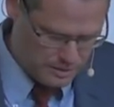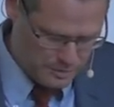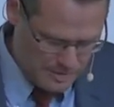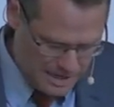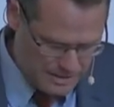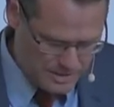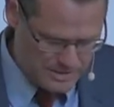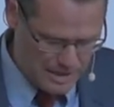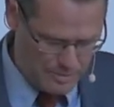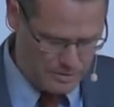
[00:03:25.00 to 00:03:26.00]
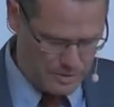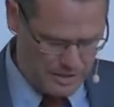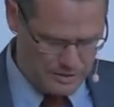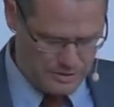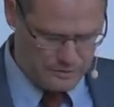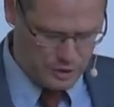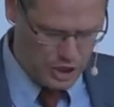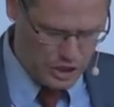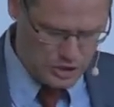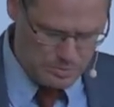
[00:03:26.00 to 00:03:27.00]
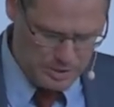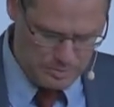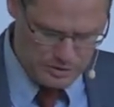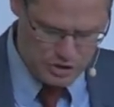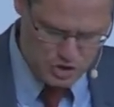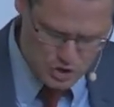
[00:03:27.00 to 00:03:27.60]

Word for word: there remains a Sabbath rest for God's people, to